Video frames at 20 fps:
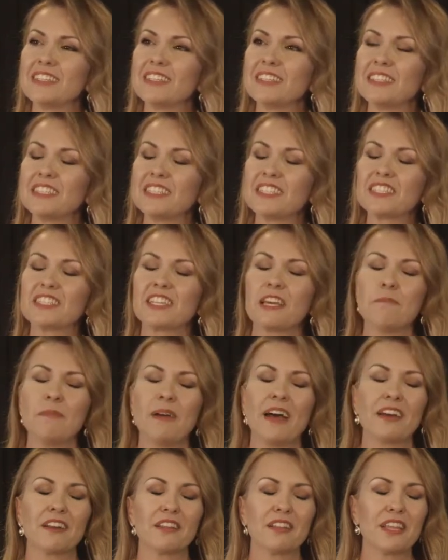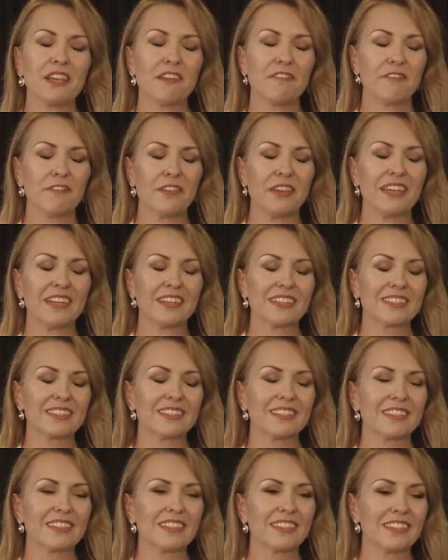to step out of their fear
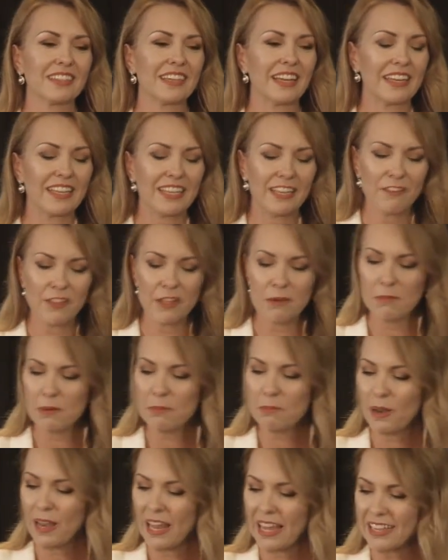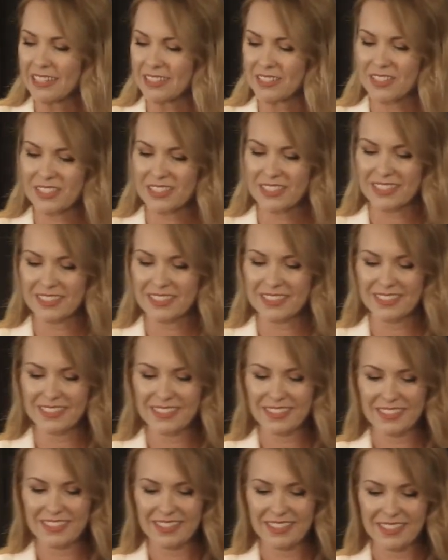and give them a place.
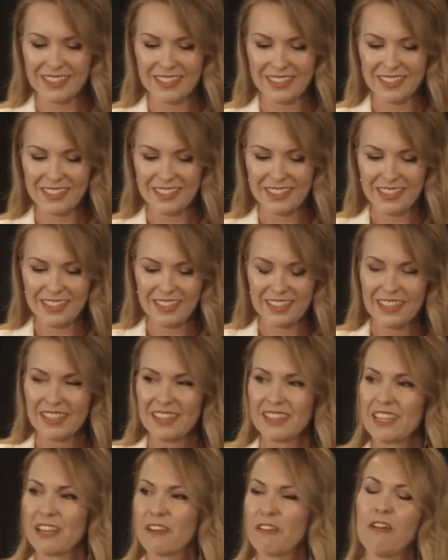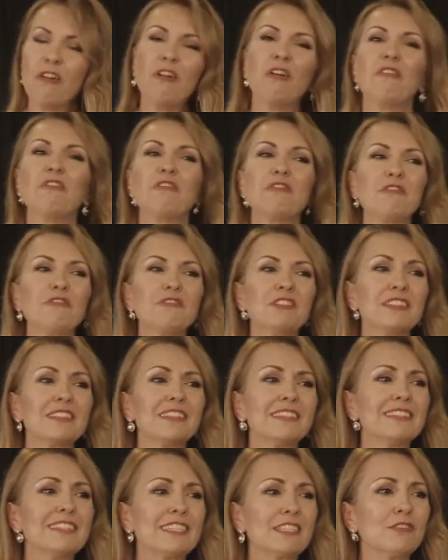Their own
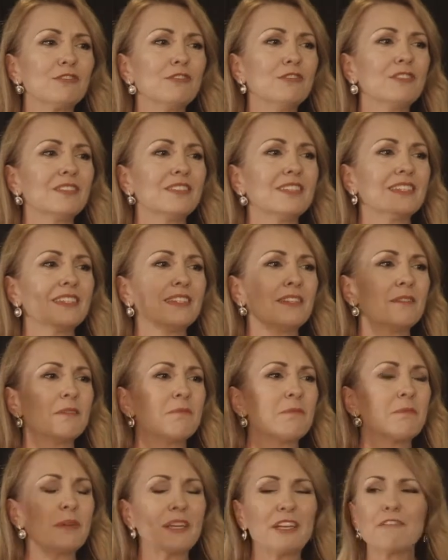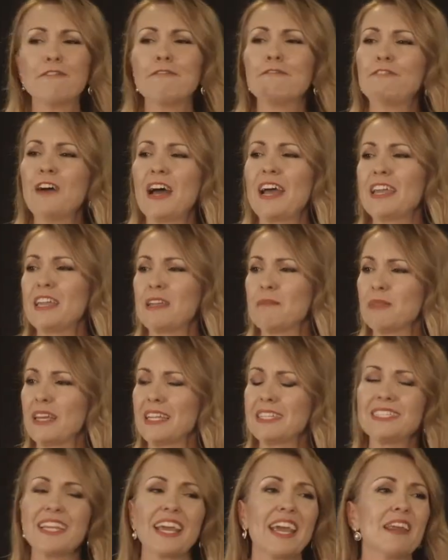little bit of fame, their
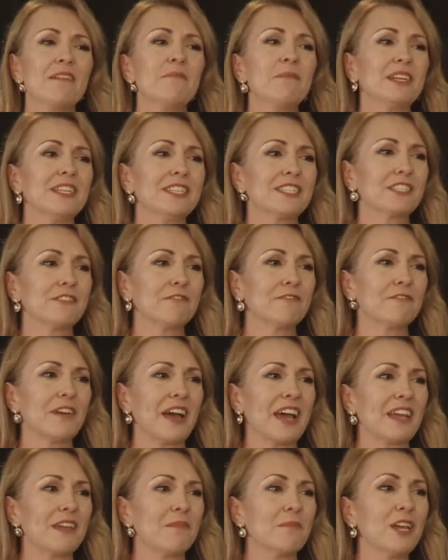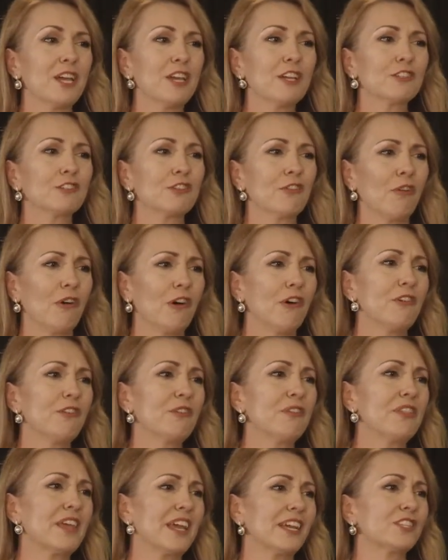10 minutes of fame, to
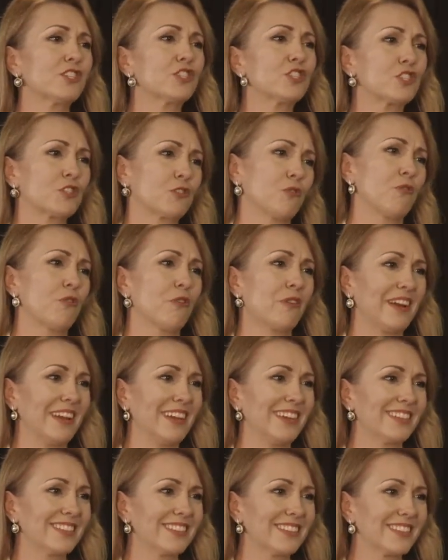own their story,